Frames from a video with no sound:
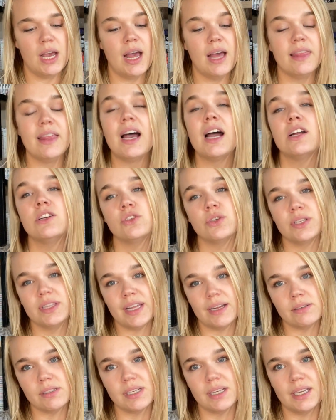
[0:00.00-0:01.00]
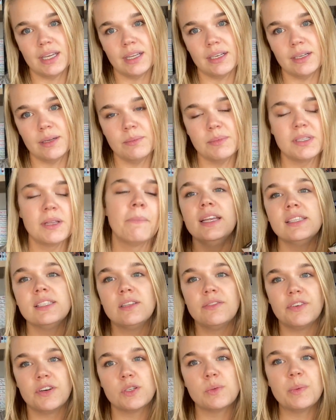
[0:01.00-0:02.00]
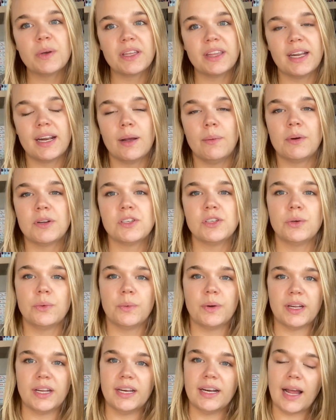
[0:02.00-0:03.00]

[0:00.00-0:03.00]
The 100,000 Kingdoms is the first book that I want to read.